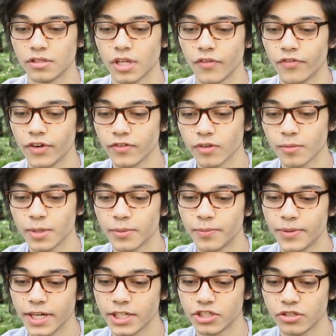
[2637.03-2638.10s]
Suffering from
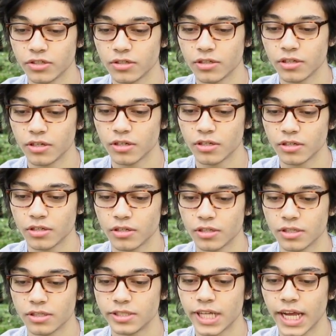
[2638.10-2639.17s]
depression,
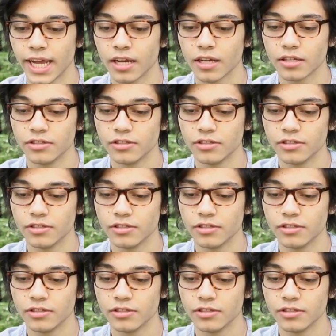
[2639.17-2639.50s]
Sahil